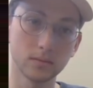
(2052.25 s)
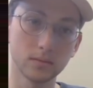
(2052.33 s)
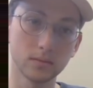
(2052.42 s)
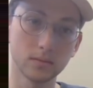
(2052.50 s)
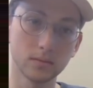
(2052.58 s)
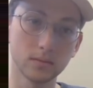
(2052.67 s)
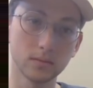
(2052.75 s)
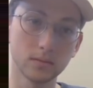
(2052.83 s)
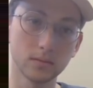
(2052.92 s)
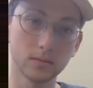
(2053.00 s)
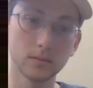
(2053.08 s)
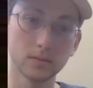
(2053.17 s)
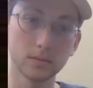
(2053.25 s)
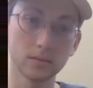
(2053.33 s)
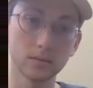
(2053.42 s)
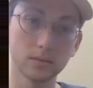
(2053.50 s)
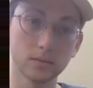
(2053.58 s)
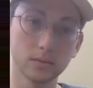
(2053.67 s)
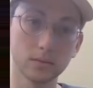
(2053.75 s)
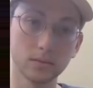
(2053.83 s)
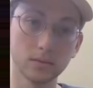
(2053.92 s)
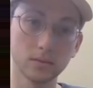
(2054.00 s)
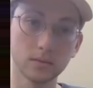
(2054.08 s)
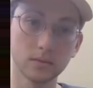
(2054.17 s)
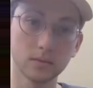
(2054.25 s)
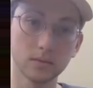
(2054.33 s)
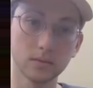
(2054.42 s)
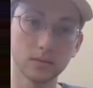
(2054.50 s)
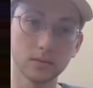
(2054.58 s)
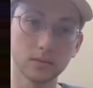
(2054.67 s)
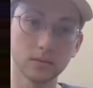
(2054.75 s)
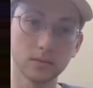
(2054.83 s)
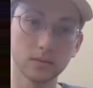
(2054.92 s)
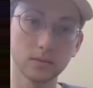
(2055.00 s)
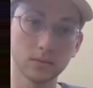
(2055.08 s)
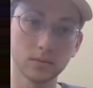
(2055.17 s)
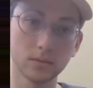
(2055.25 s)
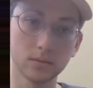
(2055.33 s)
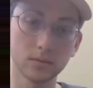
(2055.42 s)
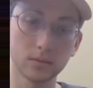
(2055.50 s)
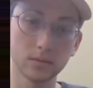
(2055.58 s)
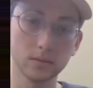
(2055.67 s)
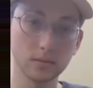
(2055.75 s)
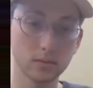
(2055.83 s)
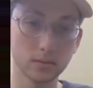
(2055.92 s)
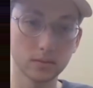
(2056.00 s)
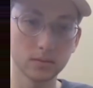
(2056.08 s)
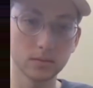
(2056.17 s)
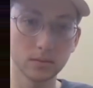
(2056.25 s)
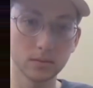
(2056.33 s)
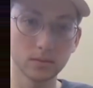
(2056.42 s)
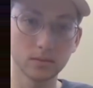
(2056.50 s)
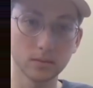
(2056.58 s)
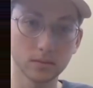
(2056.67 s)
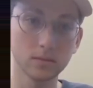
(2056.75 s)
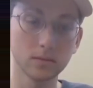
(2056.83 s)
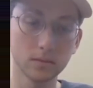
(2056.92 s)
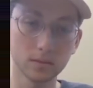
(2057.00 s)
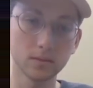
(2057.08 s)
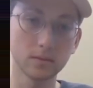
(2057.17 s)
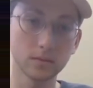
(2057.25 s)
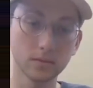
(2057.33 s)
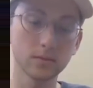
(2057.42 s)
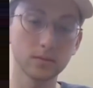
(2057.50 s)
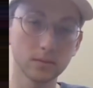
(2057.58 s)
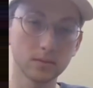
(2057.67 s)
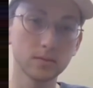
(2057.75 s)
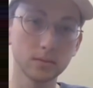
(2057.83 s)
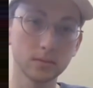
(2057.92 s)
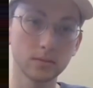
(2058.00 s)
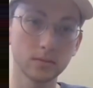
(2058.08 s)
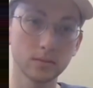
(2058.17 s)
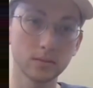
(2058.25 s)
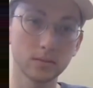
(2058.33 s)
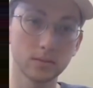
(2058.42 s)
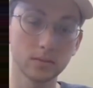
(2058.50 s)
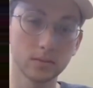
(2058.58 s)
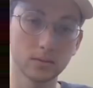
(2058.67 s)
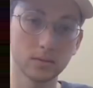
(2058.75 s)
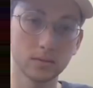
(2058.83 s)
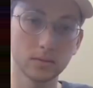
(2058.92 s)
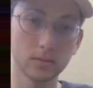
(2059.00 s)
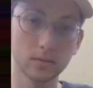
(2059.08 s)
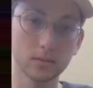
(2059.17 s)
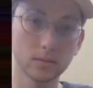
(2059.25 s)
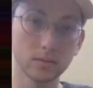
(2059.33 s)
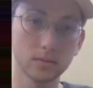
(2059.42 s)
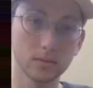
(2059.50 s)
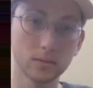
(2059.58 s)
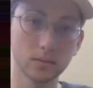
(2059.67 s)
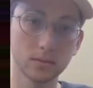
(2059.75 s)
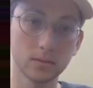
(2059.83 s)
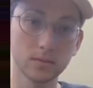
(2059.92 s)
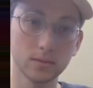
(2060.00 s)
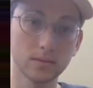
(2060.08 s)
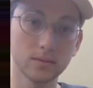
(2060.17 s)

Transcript: No words are spoken by the person on screen.